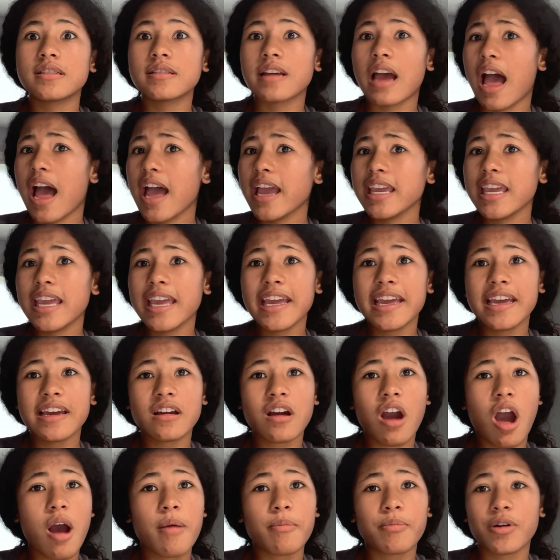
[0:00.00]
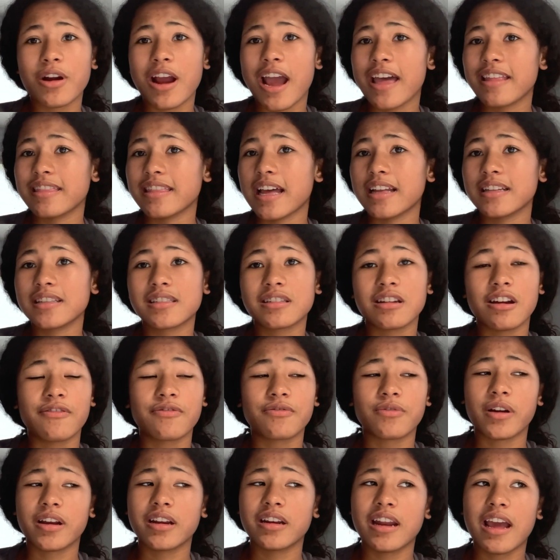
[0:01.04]
I can't comprehend that stuff
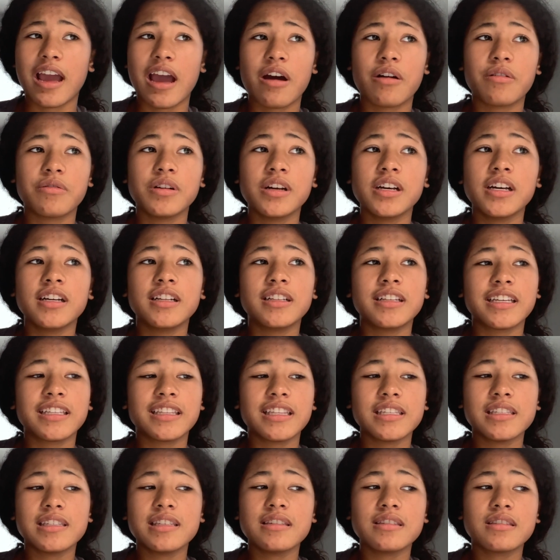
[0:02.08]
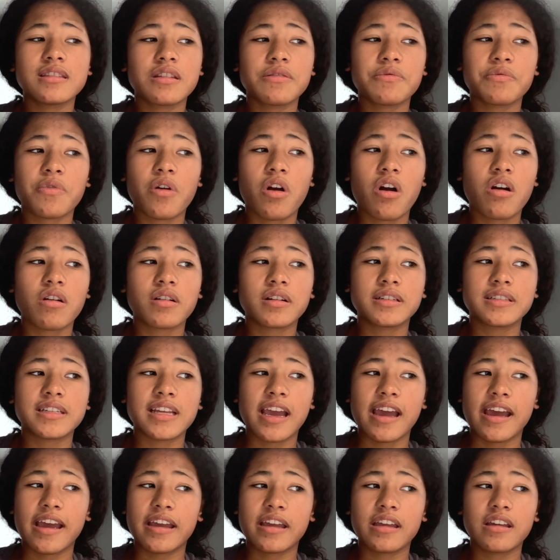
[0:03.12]
right now. Like, this is the wrong
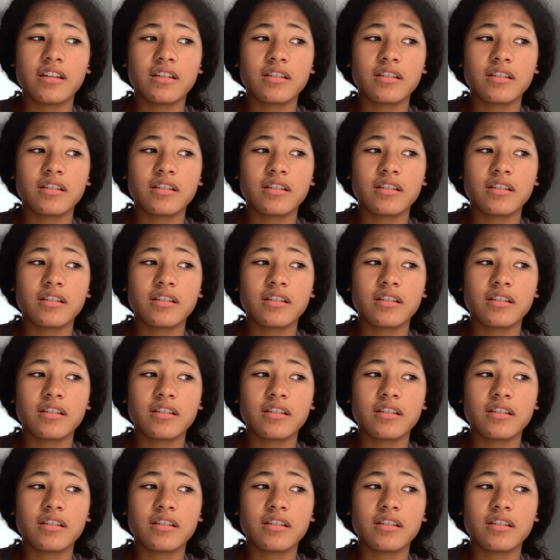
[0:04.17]
day.